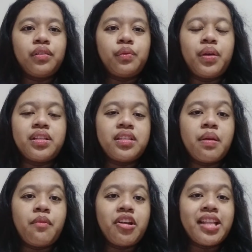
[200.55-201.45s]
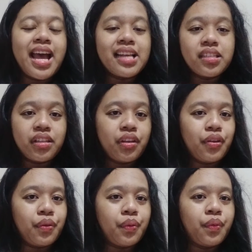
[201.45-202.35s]
when someone asks
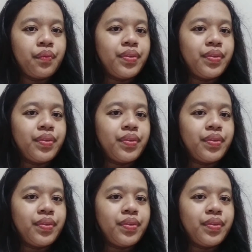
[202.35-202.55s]
you,